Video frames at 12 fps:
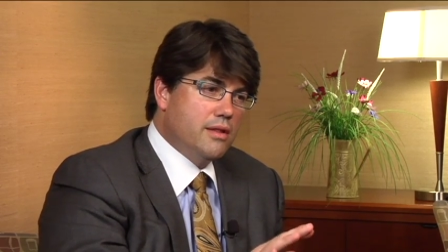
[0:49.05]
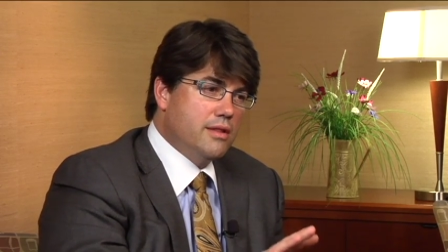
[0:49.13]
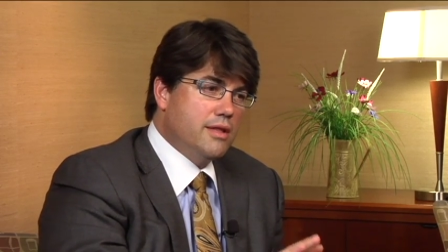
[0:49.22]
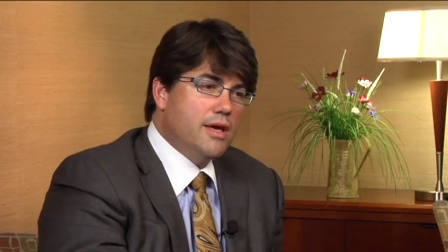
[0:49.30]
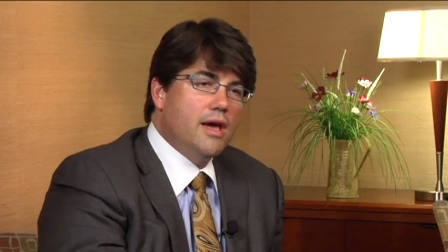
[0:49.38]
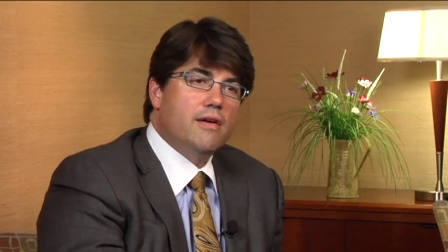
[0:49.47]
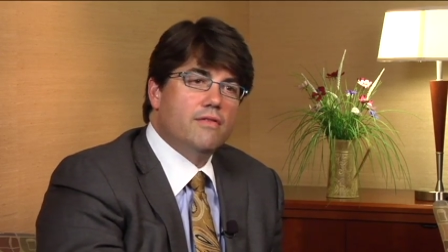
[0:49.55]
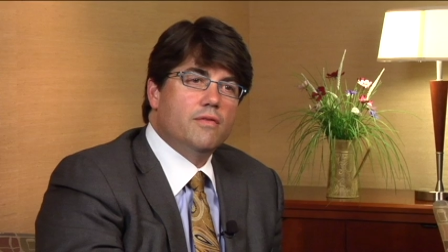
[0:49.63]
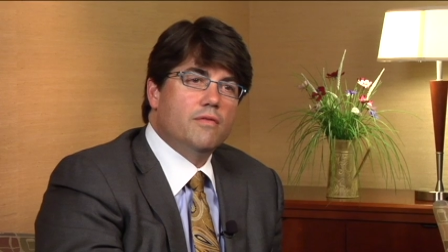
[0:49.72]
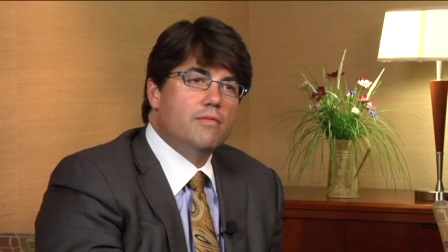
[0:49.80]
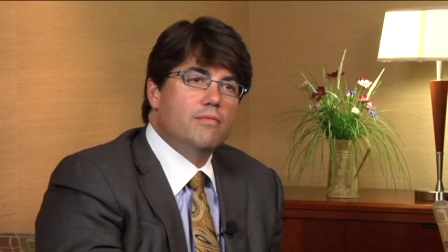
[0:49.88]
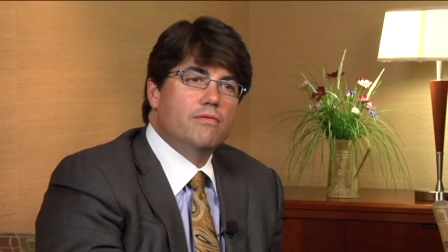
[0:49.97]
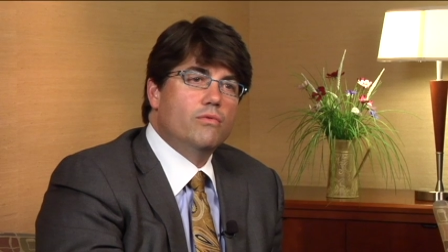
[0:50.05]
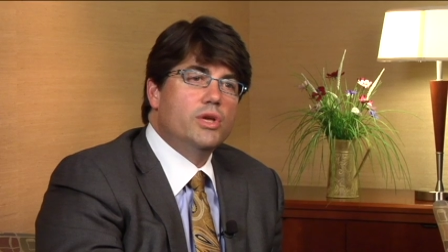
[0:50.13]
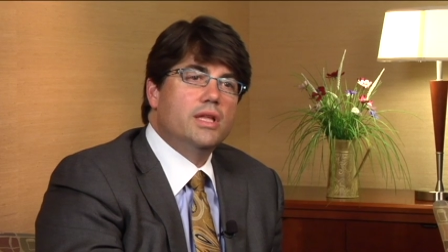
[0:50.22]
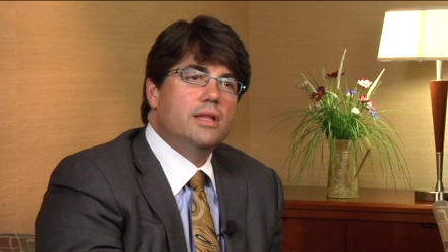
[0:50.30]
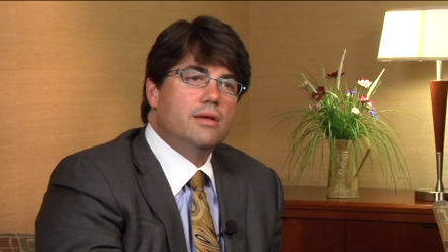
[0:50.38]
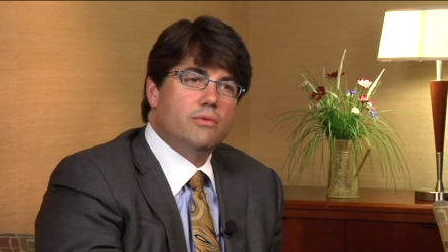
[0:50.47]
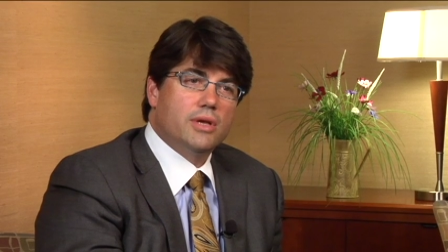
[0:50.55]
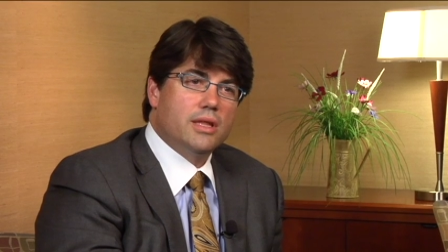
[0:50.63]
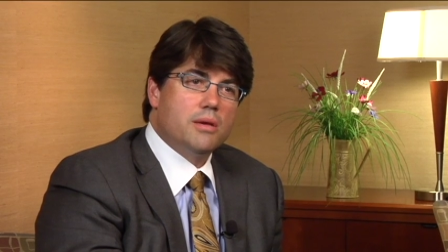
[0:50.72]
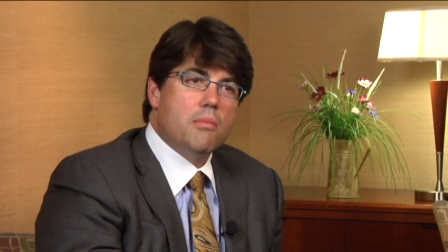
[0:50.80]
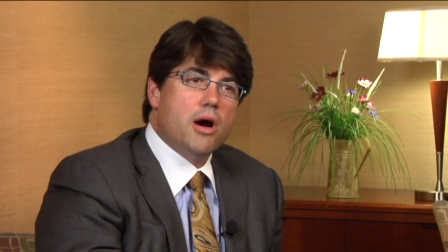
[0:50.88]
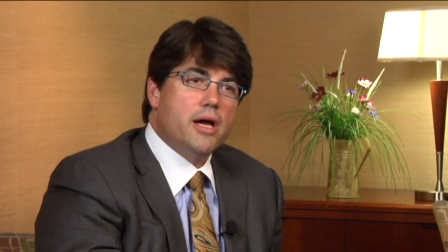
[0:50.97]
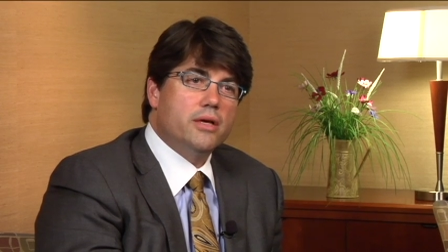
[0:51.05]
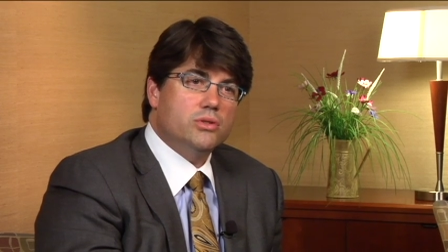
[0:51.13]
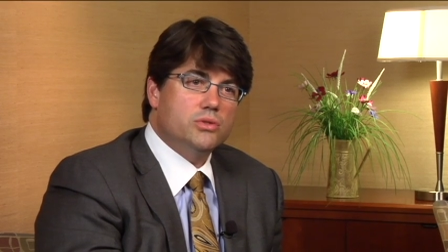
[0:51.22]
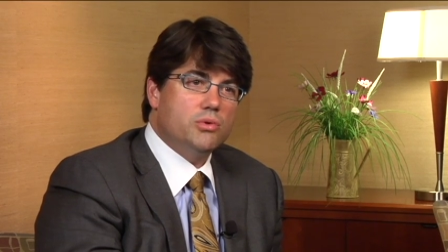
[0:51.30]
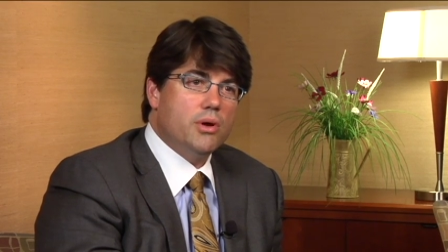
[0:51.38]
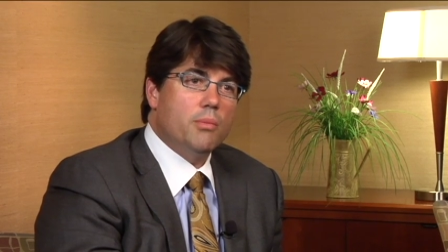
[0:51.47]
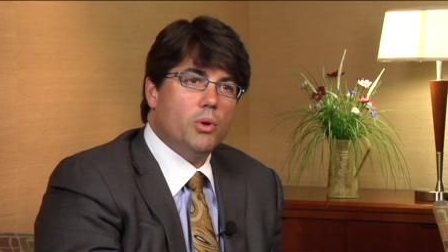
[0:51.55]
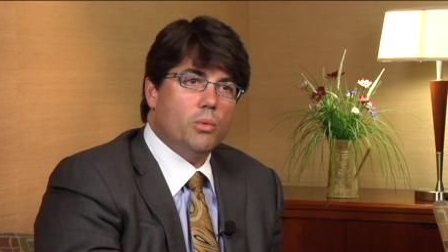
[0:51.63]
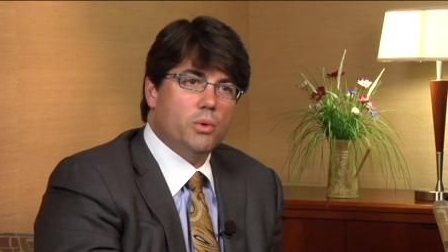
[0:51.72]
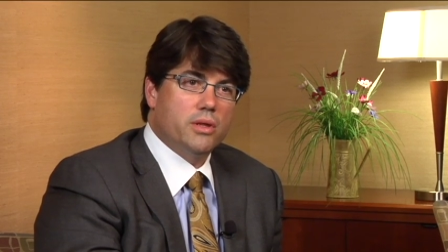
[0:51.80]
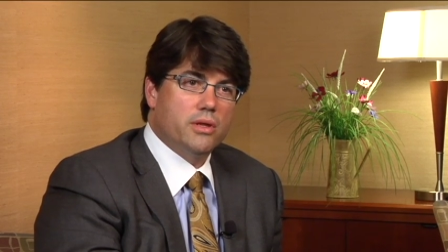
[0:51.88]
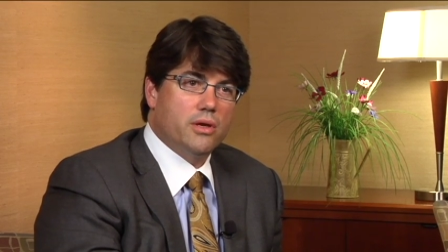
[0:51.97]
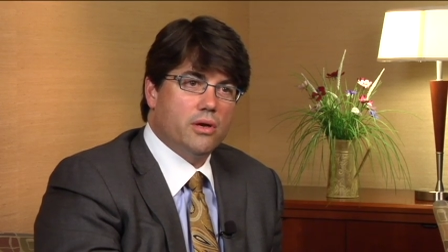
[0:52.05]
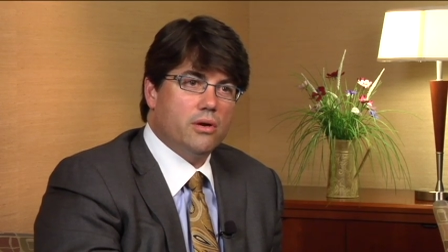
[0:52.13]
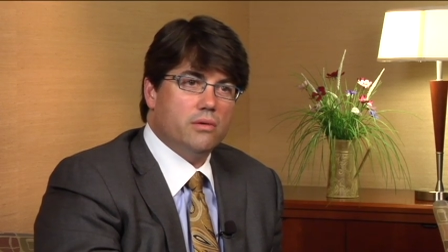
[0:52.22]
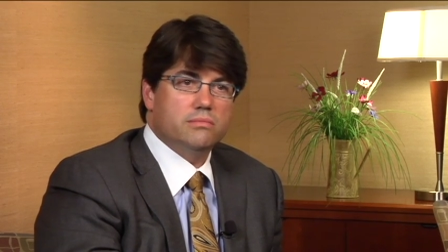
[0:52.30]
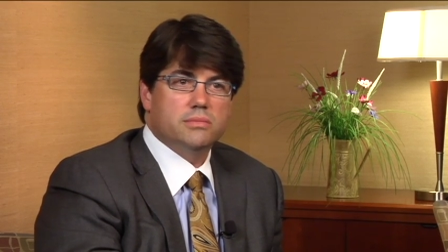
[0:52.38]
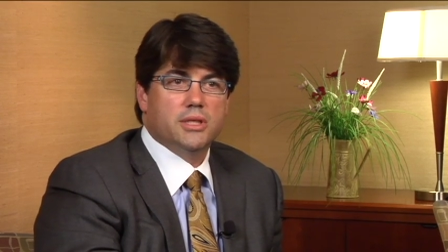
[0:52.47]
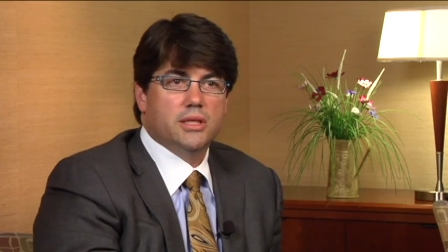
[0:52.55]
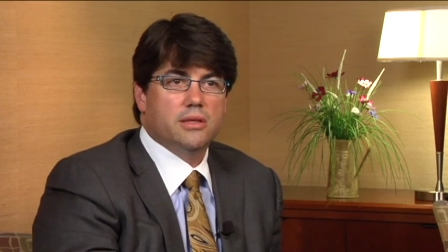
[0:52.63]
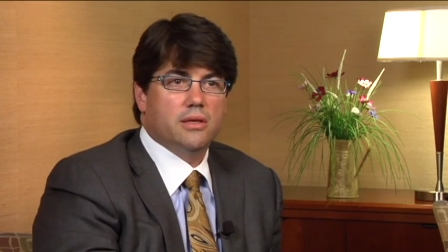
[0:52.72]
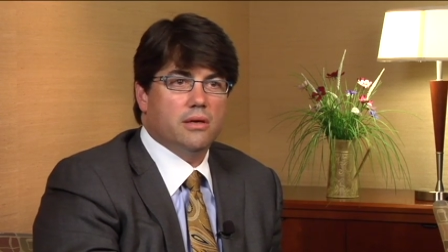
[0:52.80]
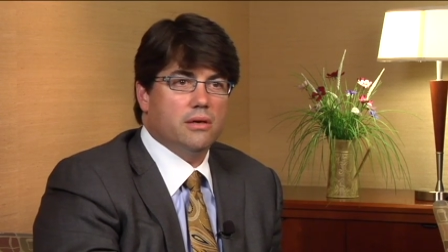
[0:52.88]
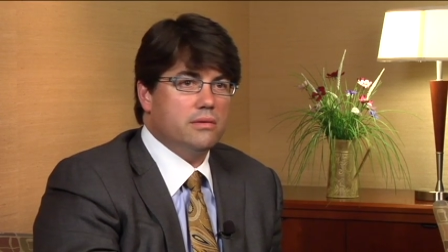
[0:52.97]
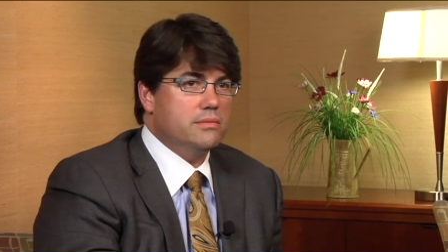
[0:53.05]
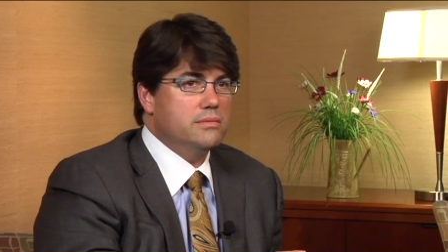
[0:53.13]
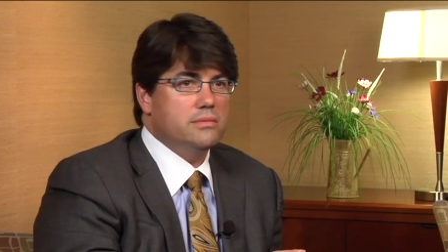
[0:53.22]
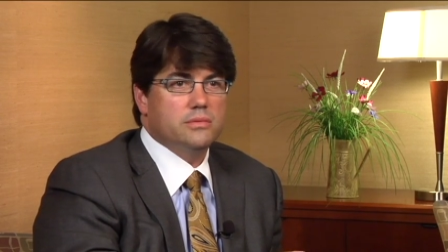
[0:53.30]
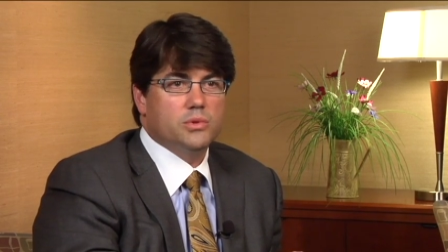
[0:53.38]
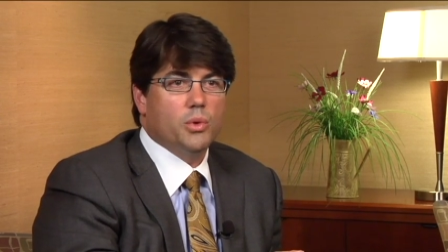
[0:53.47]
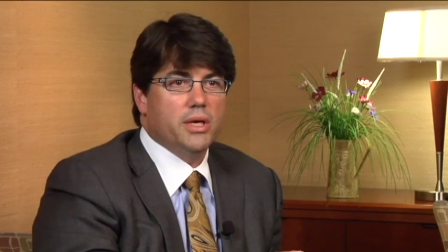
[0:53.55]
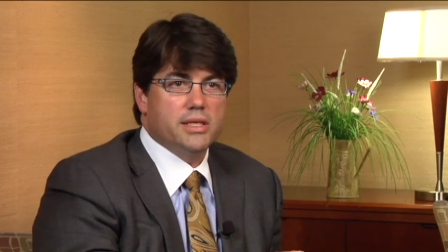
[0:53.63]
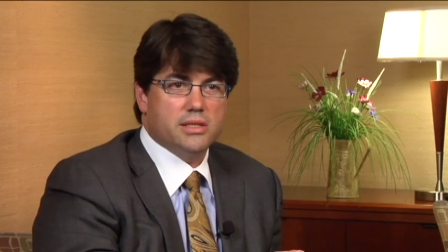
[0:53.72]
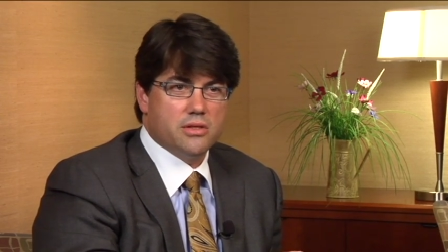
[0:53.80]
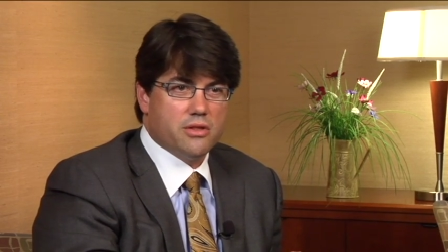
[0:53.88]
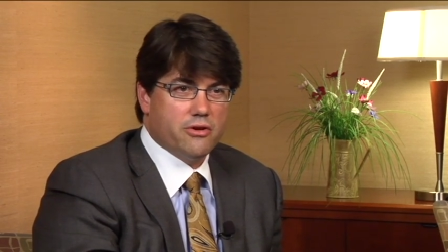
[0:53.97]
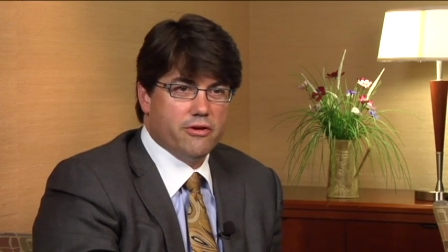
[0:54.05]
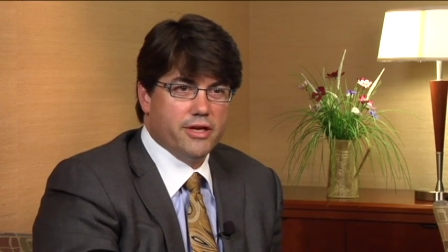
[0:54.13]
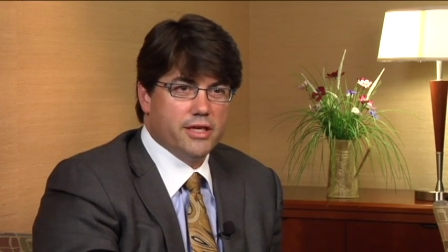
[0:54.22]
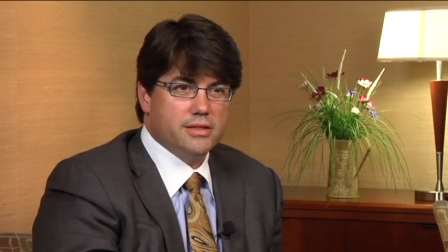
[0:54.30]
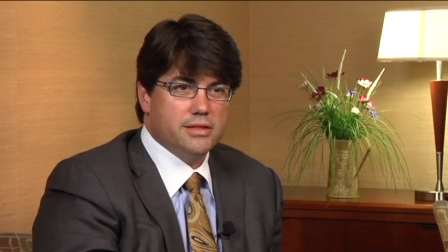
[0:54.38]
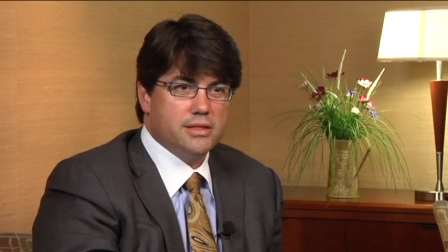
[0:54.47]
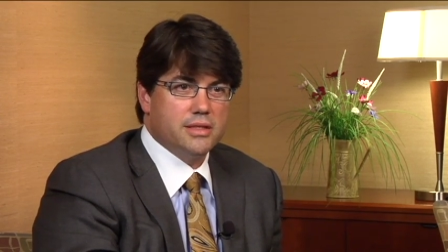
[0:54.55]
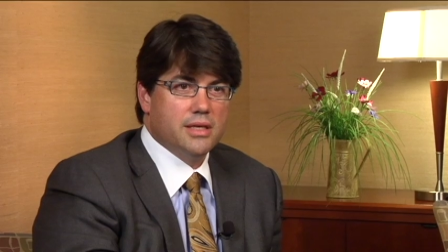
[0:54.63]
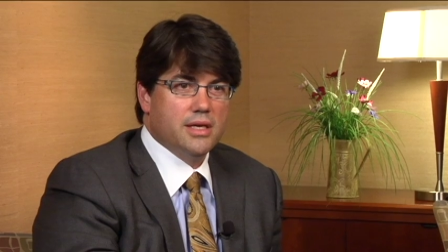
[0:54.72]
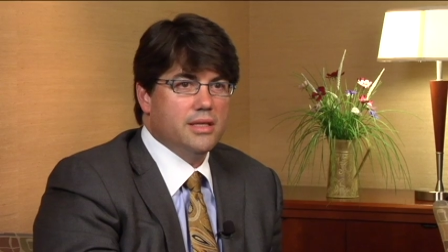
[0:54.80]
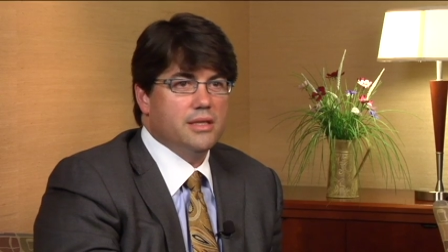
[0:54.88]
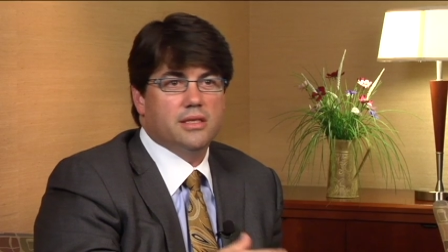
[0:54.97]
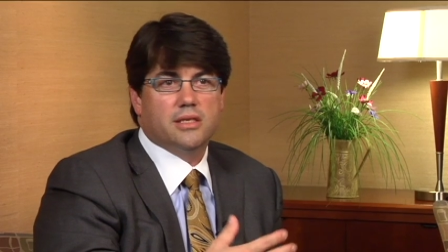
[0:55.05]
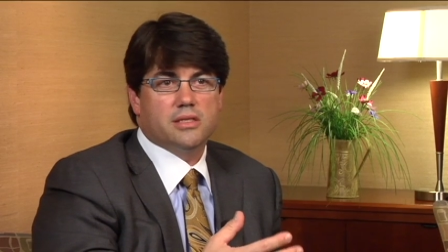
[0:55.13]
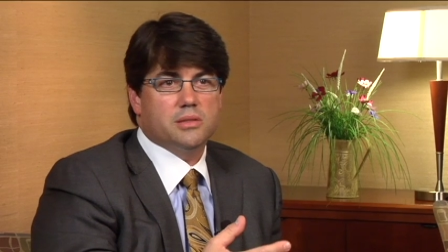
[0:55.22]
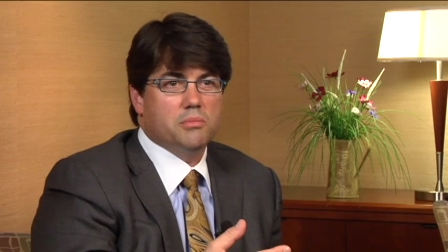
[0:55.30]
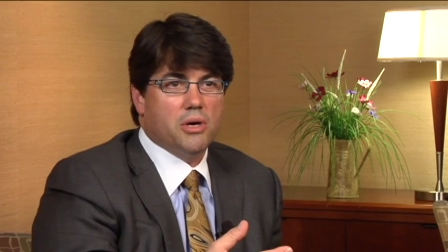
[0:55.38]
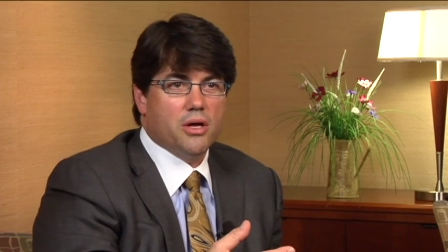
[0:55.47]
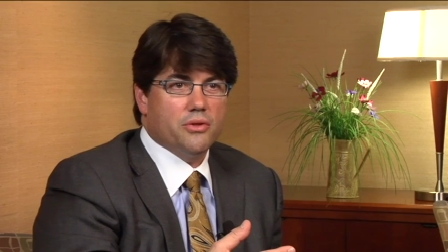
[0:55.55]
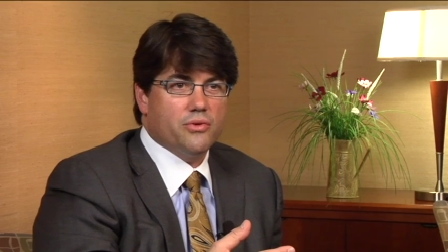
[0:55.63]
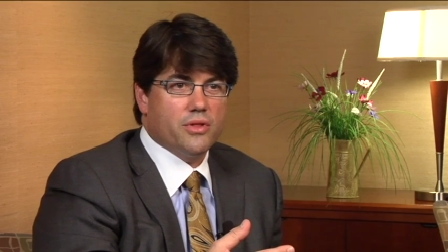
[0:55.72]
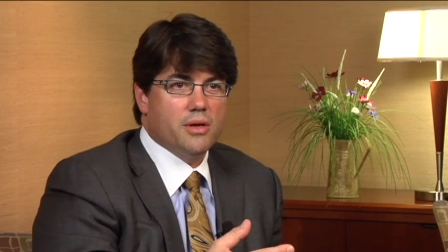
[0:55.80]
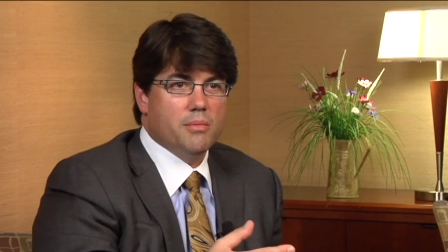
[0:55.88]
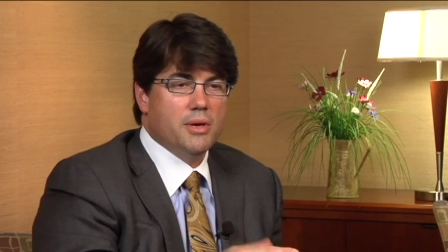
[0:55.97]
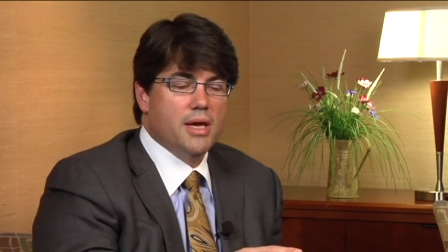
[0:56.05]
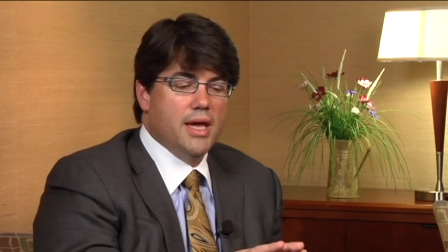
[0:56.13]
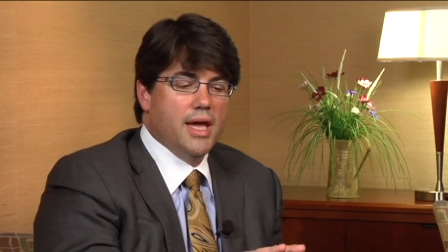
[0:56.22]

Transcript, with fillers: they have really, really mild tremor when they're in their 20s and 30s that doesn't bother them.